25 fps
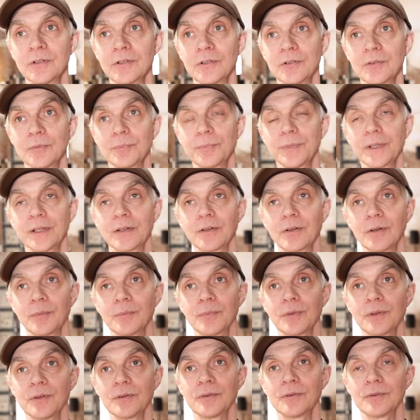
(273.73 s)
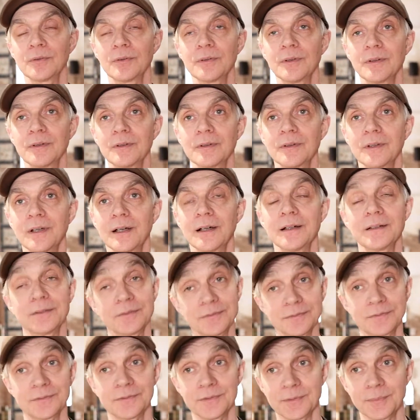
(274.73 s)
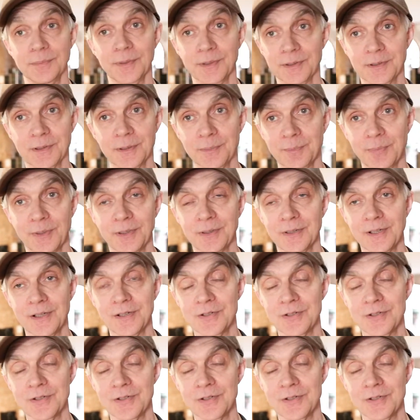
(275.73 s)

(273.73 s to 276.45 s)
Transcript: You become, but